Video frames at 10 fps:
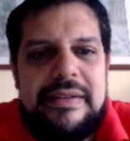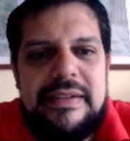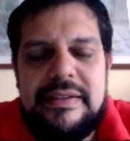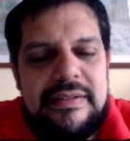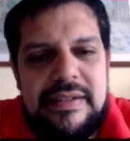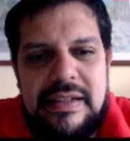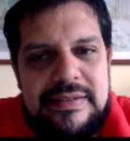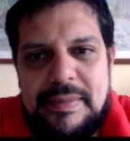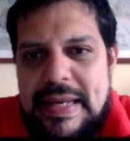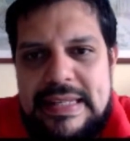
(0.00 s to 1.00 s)
It's
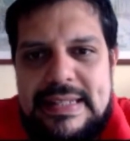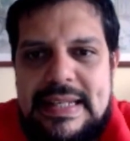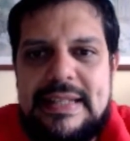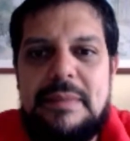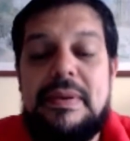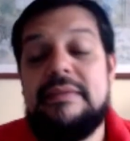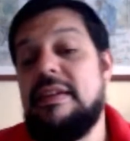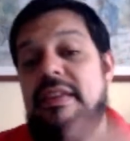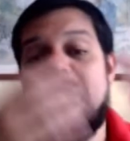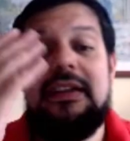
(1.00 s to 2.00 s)
amazing that they passed. I
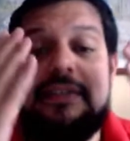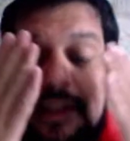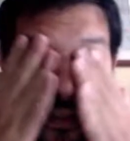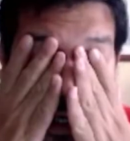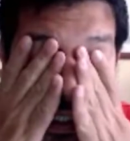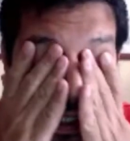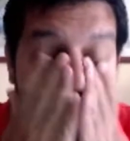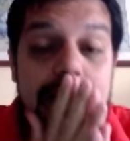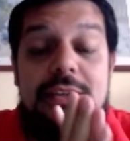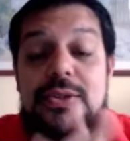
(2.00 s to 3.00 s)
think it's a great
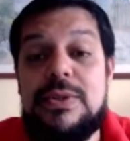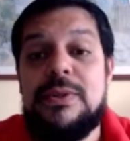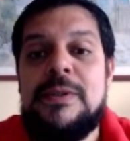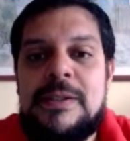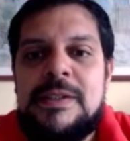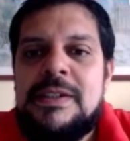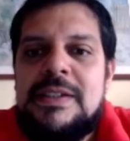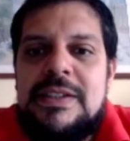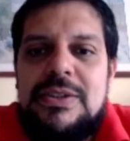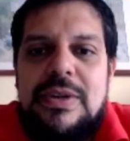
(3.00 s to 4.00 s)
idea to
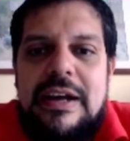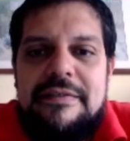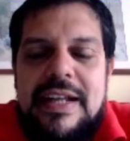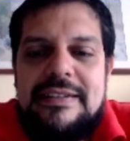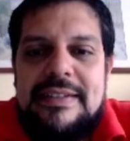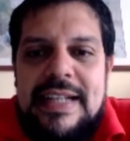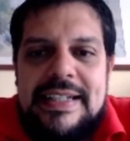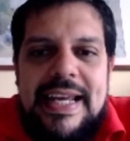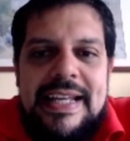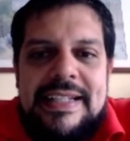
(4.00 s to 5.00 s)
have that
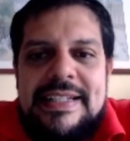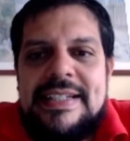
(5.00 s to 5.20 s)
hand.